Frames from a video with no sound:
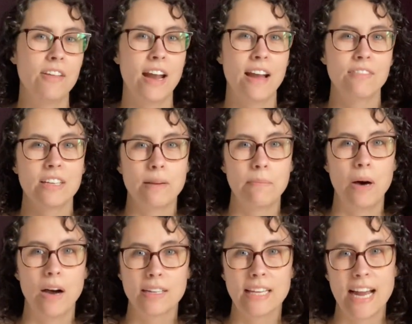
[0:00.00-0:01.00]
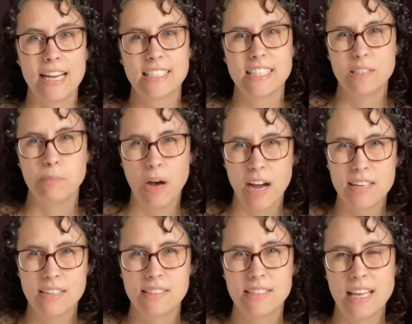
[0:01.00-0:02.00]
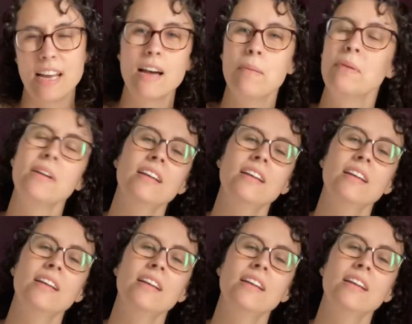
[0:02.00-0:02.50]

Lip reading: I have like a podcast spot set up.